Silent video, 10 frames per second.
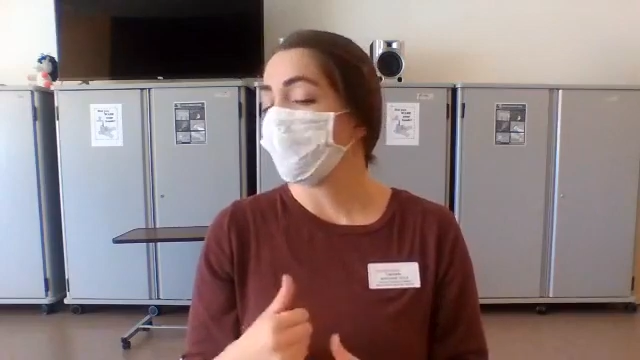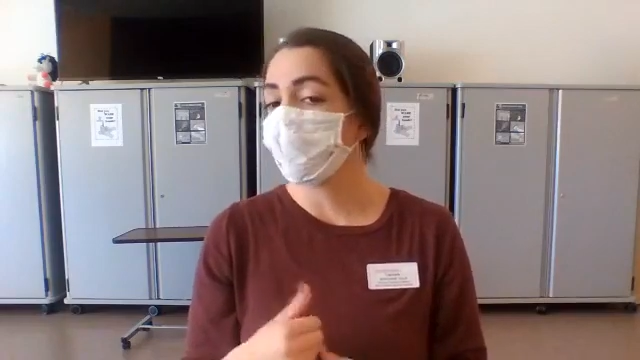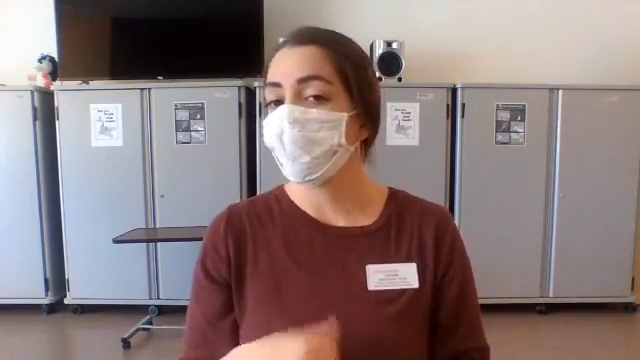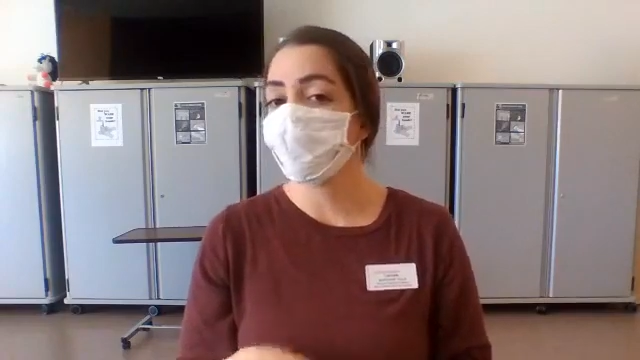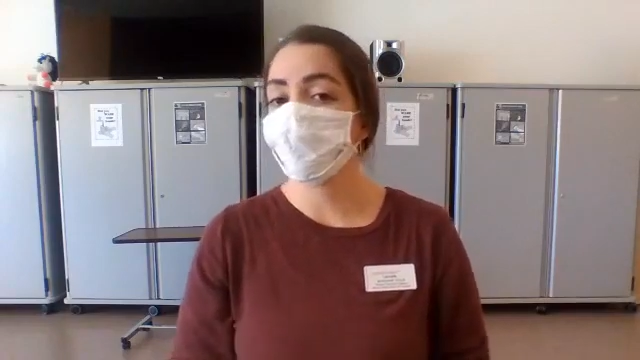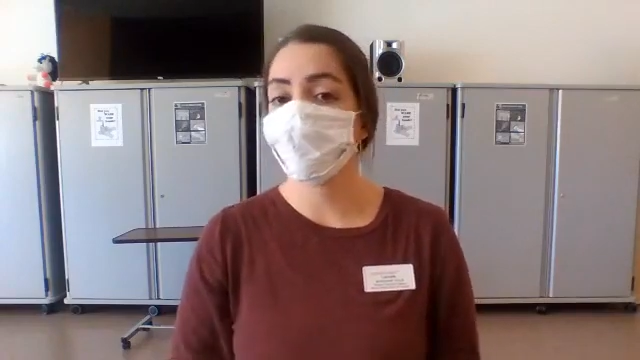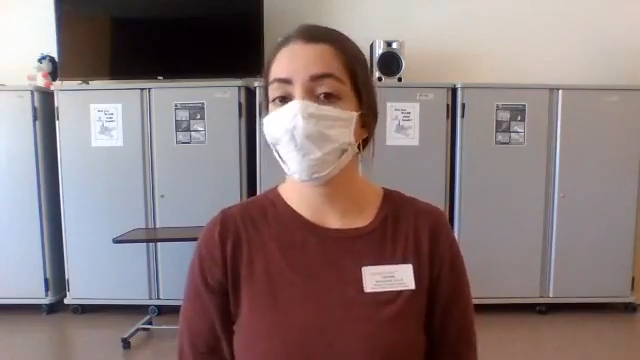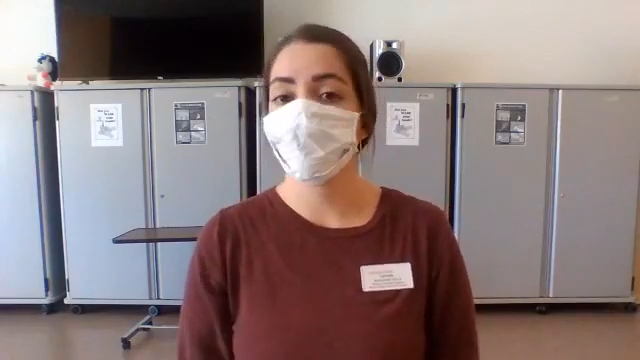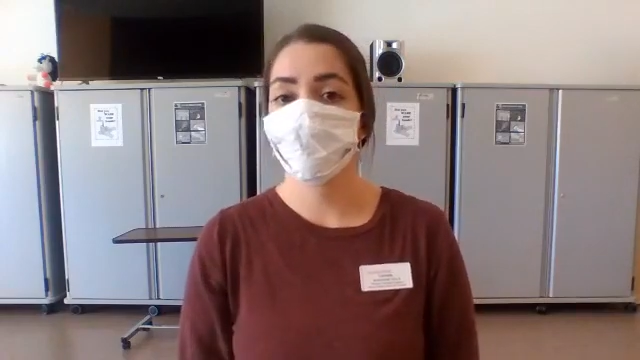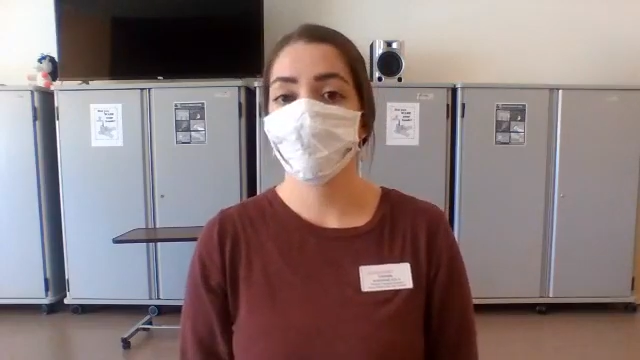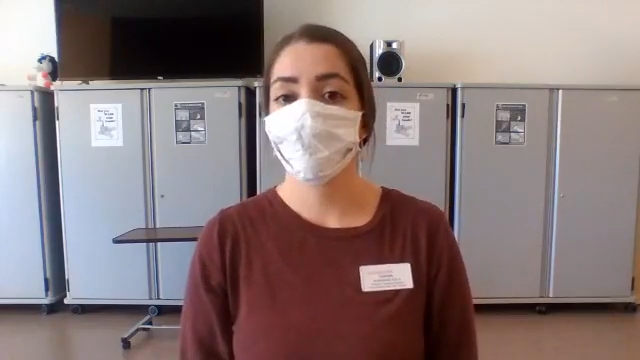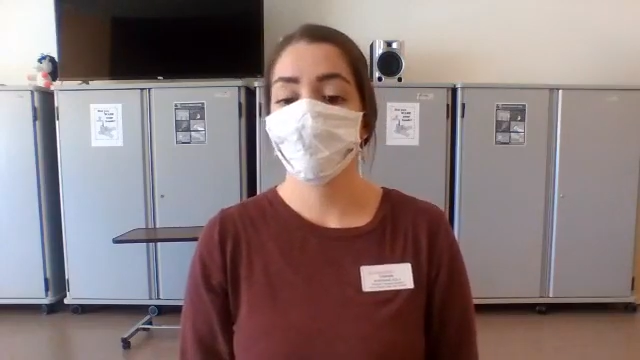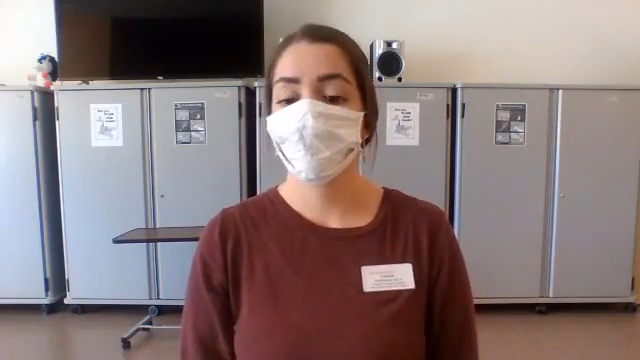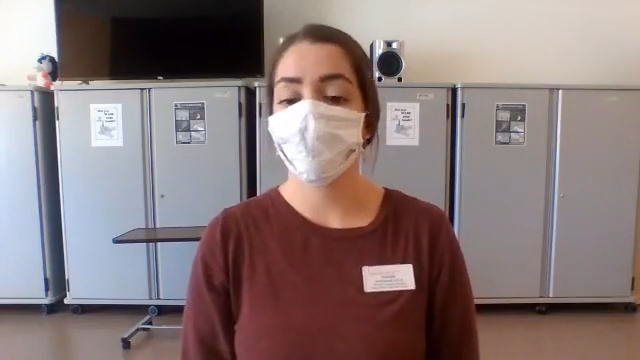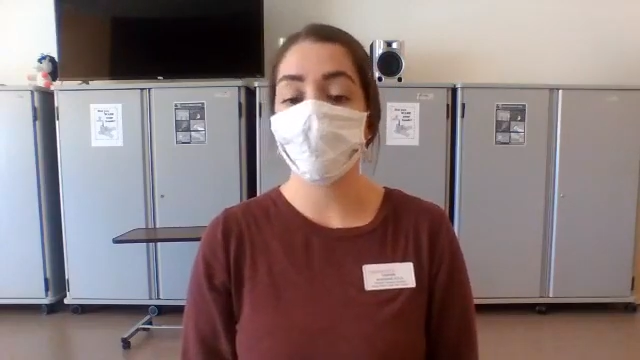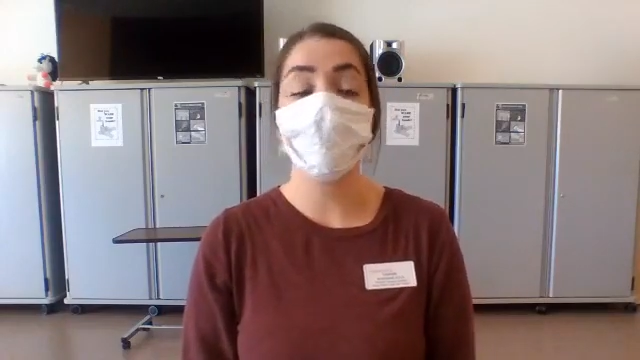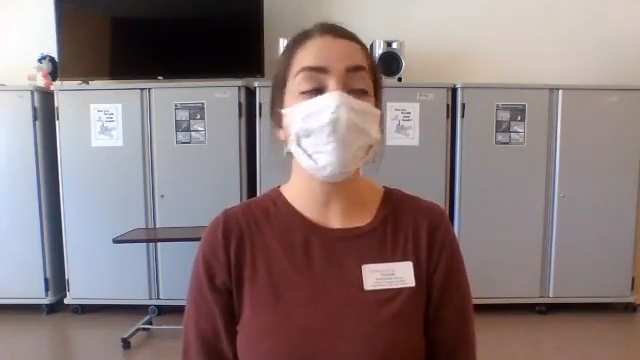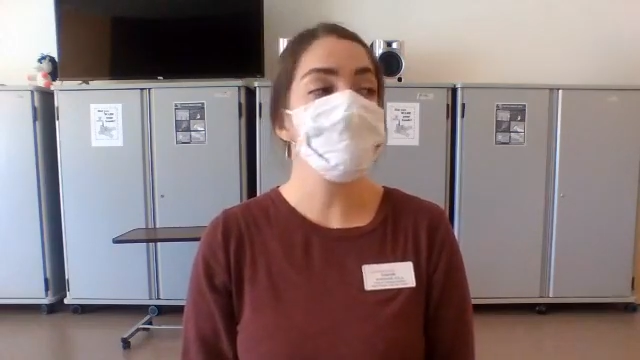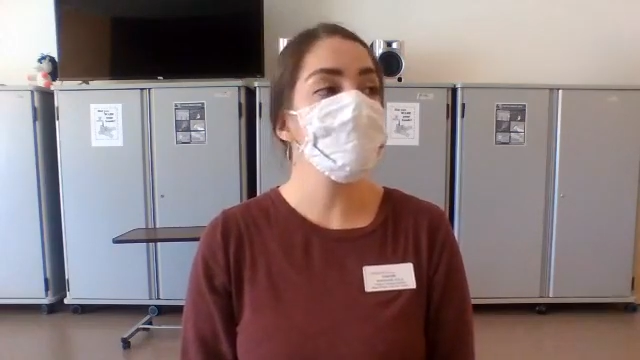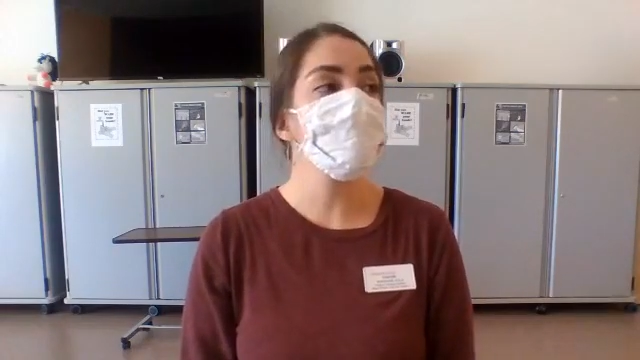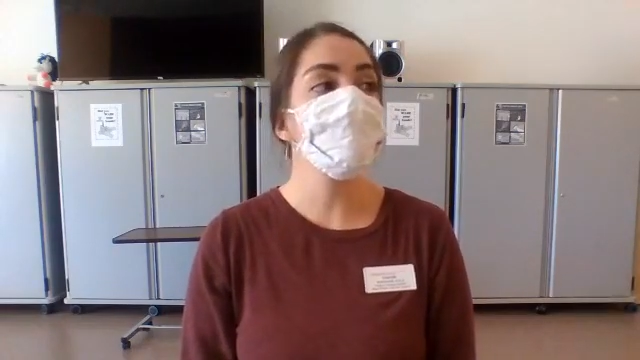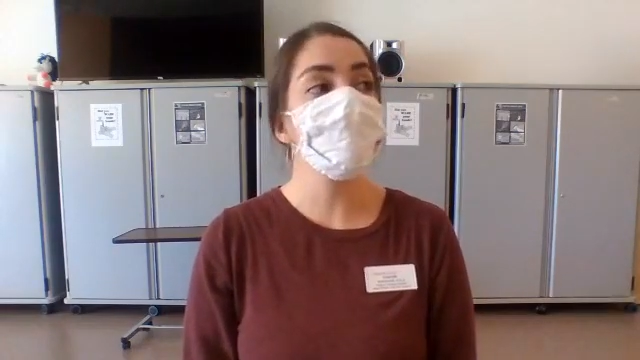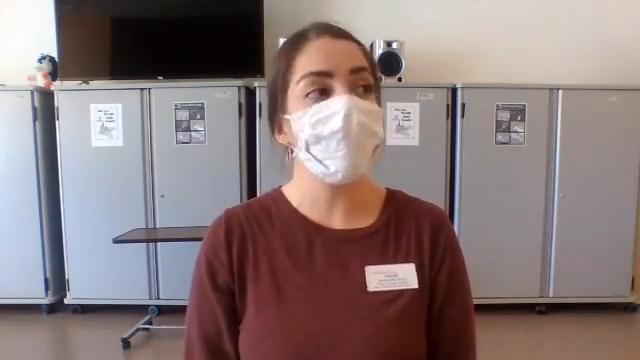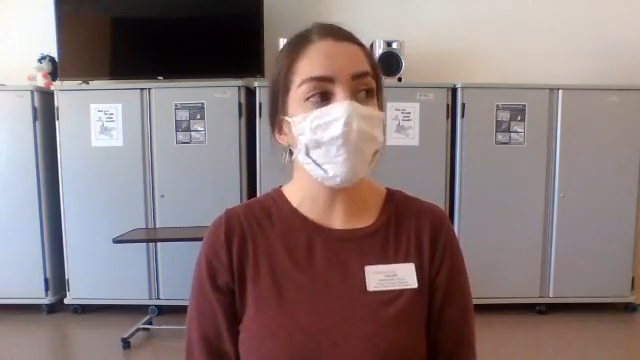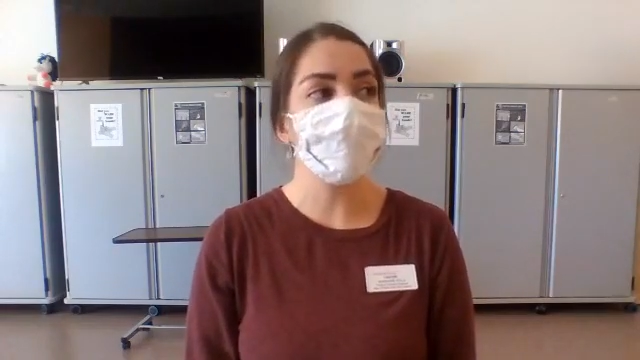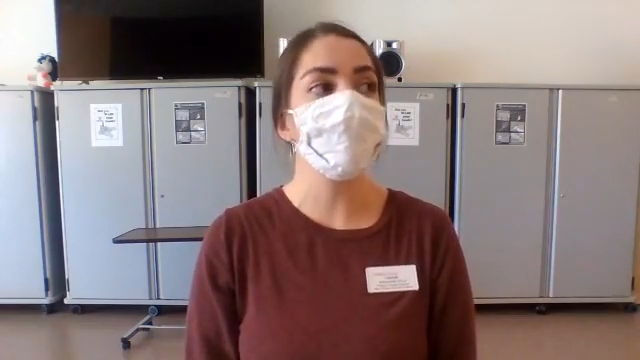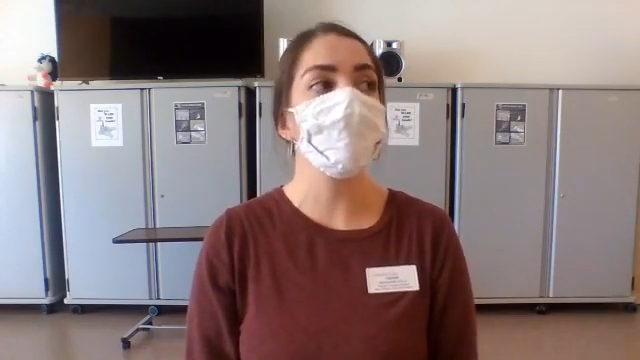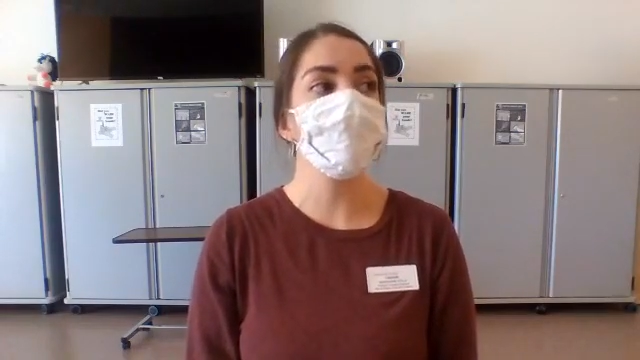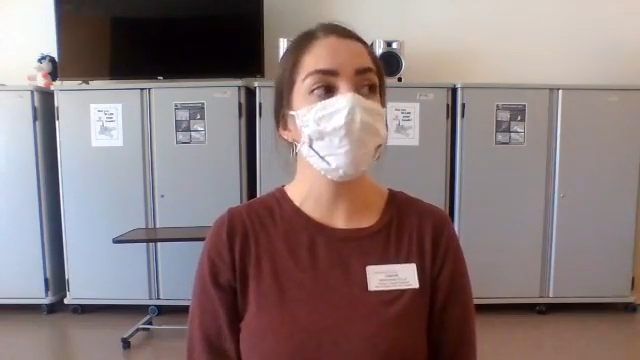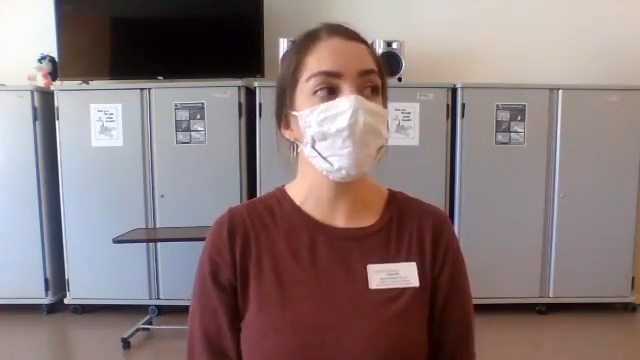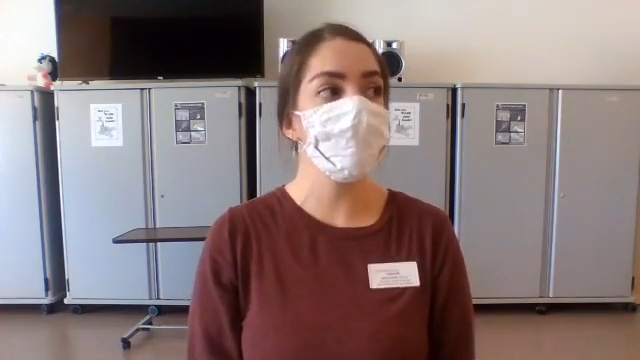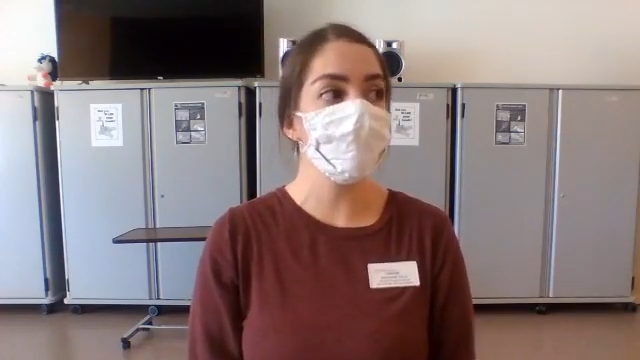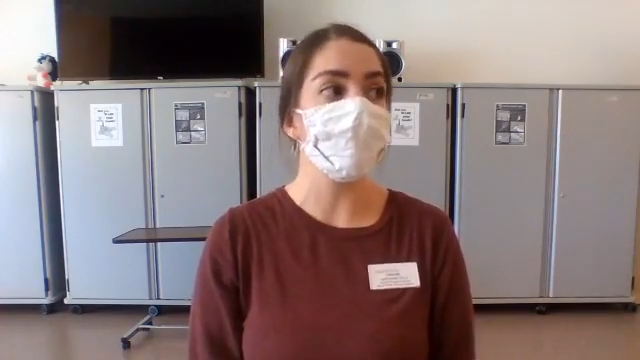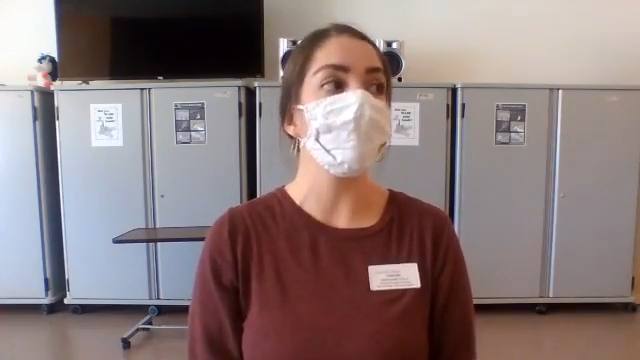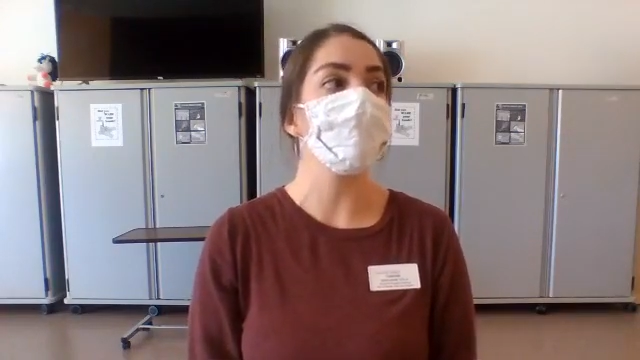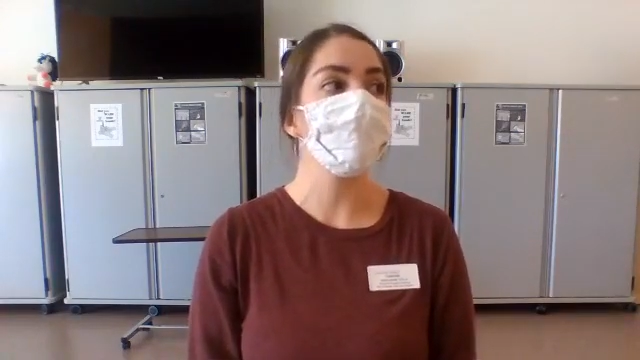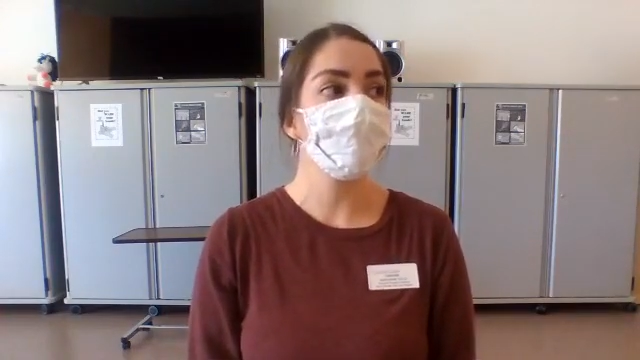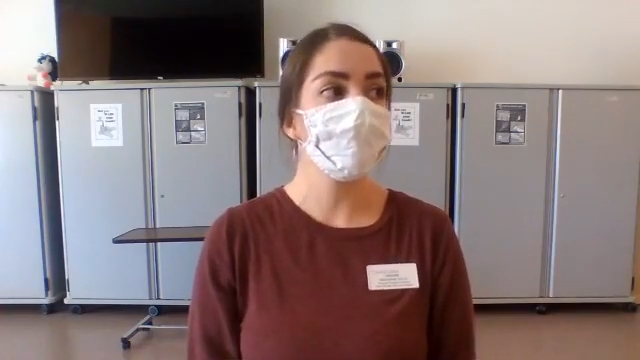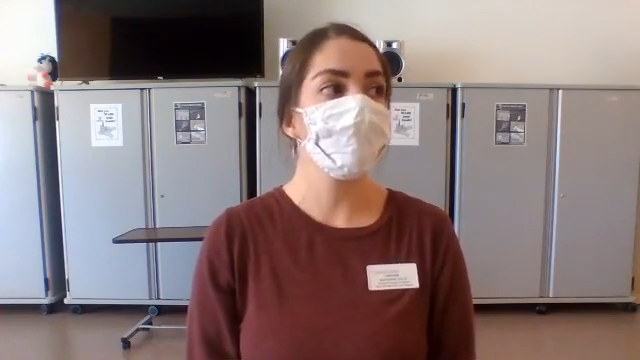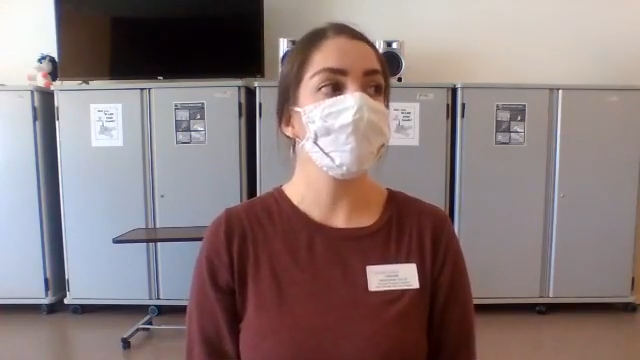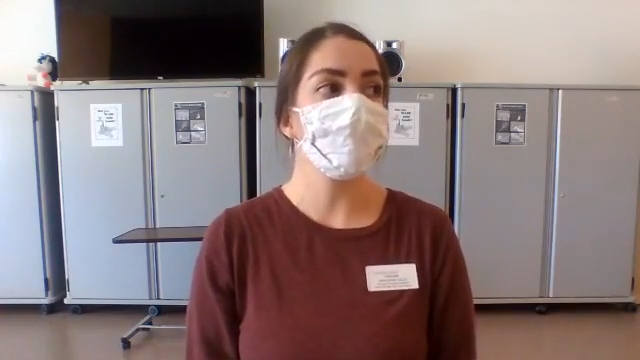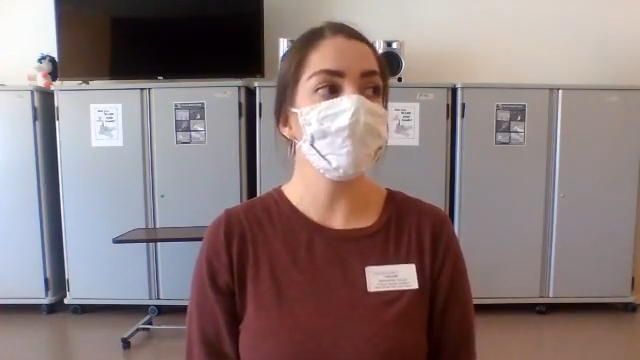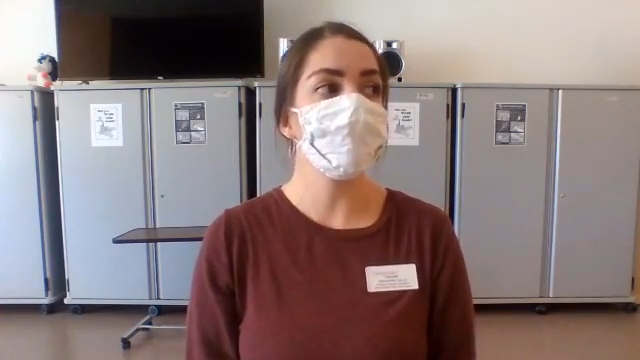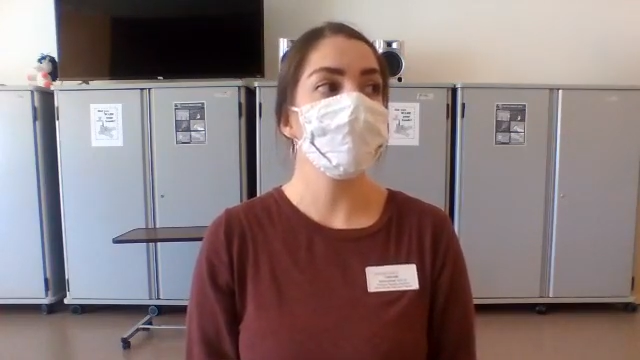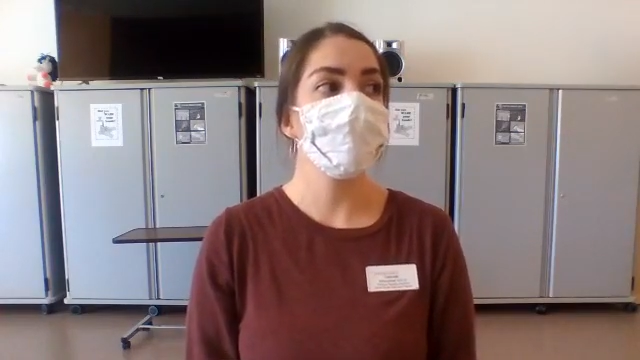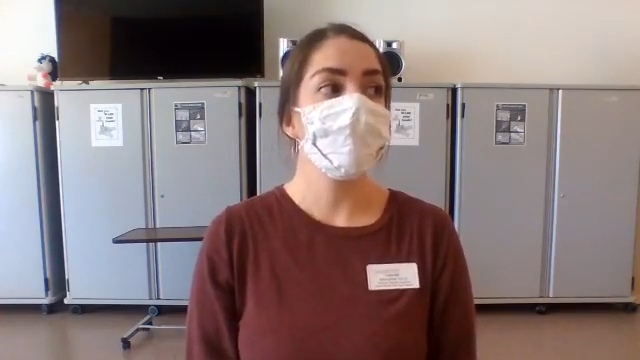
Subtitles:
And by watching the breath, we can do that, right?